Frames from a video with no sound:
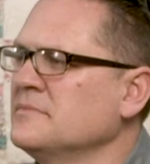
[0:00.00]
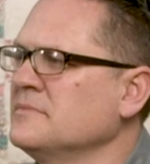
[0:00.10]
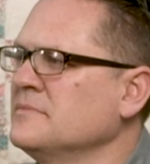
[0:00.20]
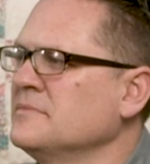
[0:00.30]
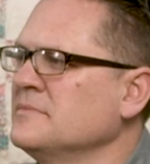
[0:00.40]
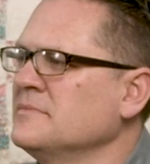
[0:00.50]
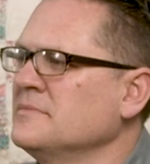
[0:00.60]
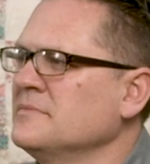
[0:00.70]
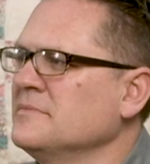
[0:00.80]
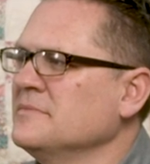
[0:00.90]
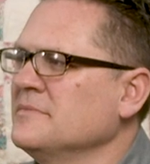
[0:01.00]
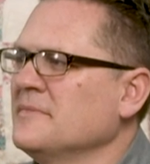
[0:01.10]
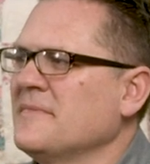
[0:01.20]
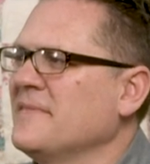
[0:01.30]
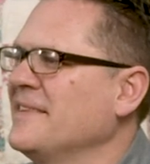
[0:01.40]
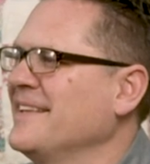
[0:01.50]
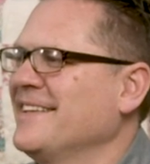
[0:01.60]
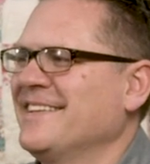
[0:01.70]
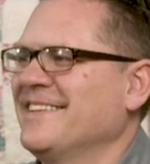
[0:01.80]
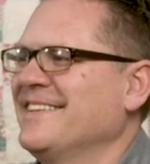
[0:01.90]

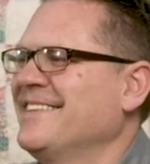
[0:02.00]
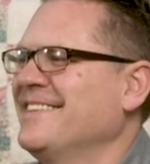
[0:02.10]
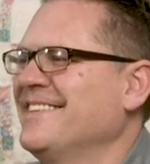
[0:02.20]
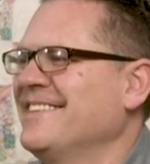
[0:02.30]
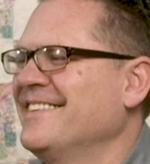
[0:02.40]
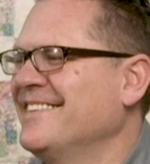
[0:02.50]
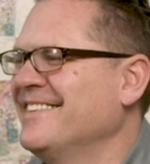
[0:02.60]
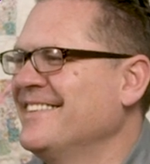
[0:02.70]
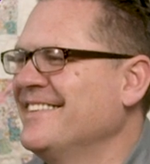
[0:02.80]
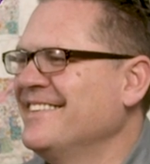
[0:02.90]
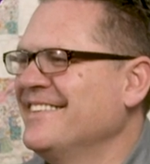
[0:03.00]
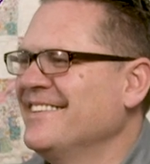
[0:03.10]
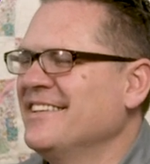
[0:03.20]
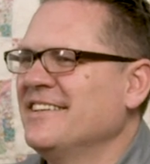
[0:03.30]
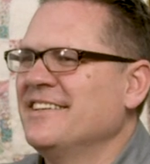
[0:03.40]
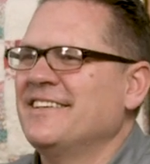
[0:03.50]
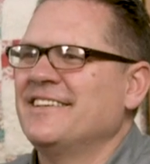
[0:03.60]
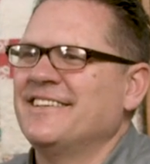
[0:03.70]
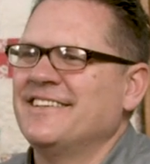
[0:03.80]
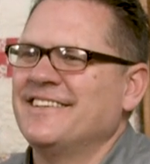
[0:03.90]

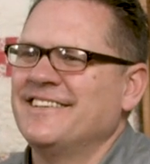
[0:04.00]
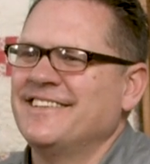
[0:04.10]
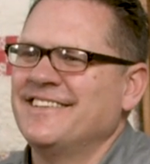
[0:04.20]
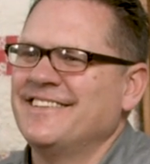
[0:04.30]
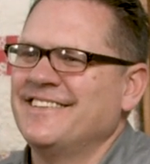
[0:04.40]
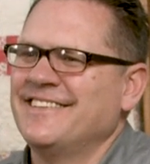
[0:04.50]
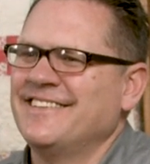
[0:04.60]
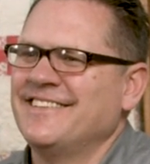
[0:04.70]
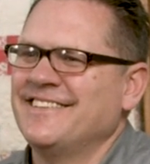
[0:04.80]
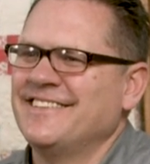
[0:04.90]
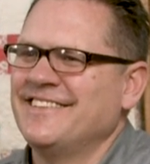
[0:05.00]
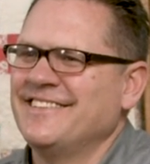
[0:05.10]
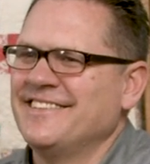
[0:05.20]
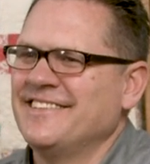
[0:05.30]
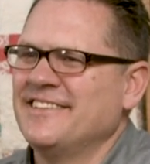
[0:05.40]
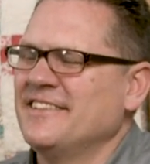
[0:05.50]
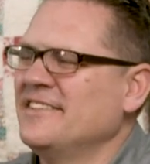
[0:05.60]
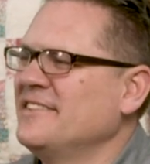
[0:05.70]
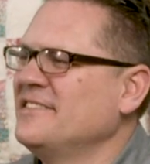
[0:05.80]
This person isn't speaking.